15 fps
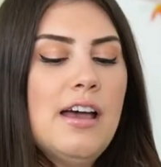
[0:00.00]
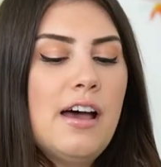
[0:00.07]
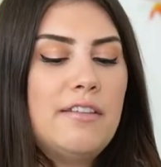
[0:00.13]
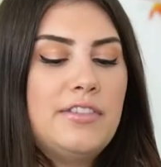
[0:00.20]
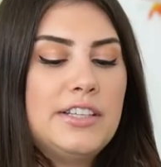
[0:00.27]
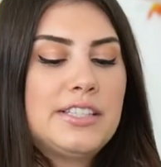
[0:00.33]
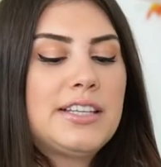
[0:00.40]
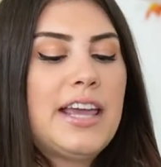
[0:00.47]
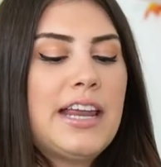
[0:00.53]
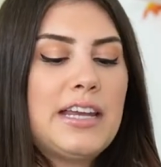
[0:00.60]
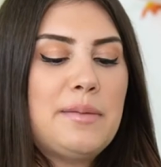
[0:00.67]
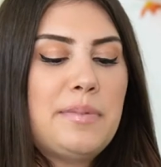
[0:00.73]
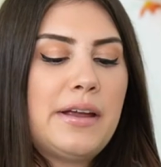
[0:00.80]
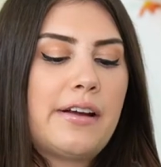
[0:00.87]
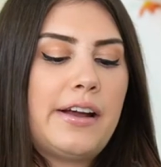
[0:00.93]
of this
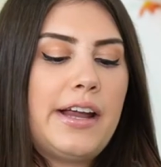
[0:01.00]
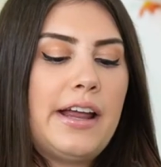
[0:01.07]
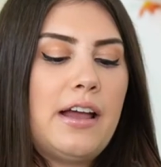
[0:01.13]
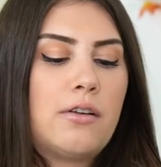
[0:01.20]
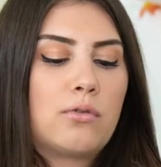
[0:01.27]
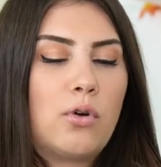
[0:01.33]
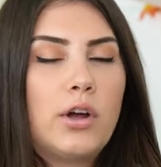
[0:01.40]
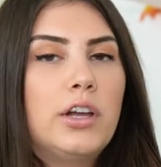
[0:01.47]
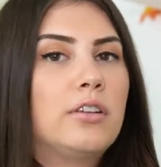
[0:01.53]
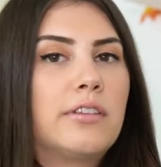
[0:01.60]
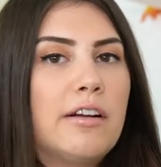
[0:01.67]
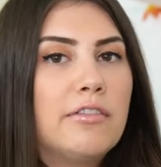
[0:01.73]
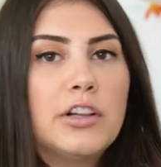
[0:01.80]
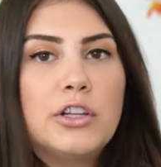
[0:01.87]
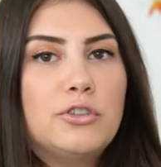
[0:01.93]
Katy Perry Royal
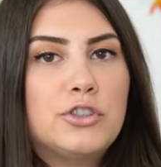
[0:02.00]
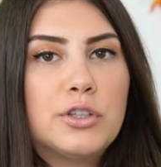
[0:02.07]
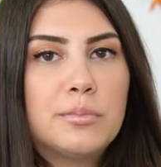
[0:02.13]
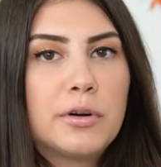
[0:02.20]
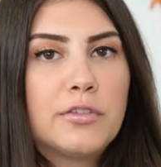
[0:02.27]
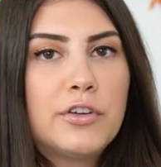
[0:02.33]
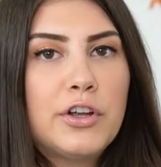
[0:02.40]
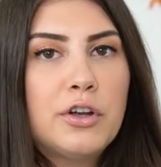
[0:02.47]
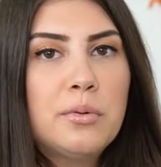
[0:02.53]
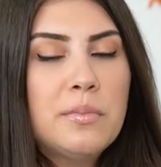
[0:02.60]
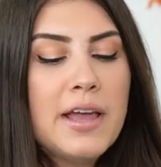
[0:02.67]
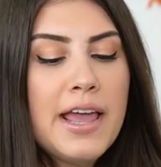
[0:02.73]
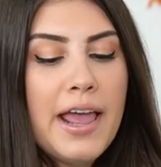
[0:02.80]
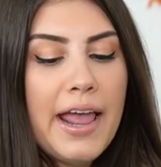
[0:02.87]
Revolution perfume.